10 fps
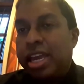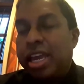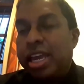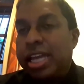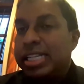
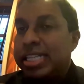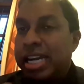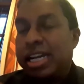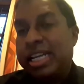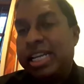in
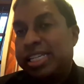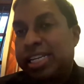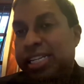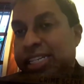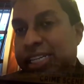certain
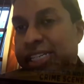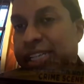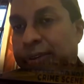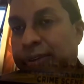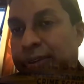instances,
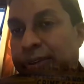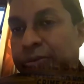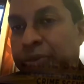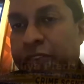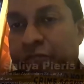
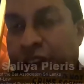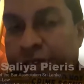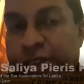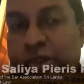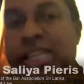and one
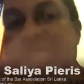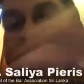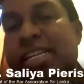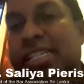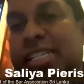of those
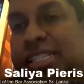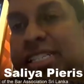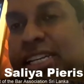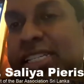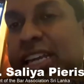instances
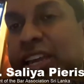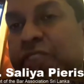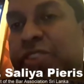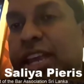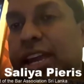is if
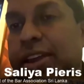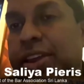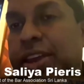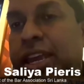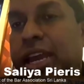
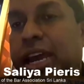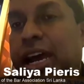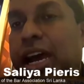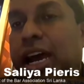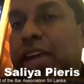
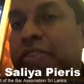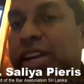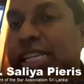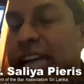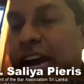it is
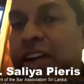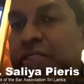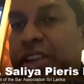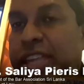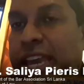done with
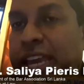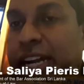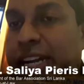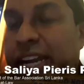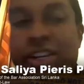the
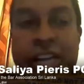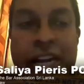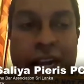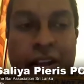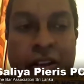intention
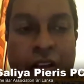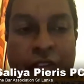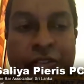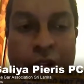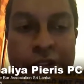of
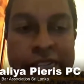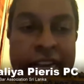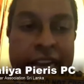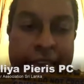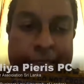causing
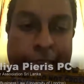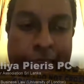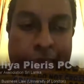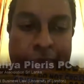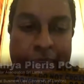death.
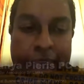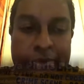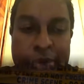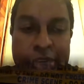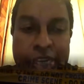I
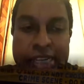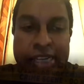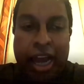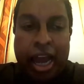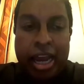would just
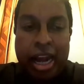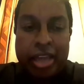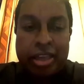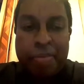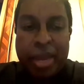highlight
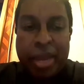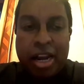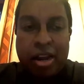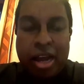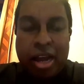the
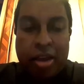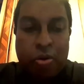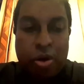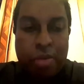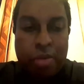Penal
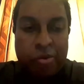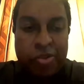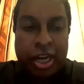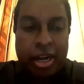Code provision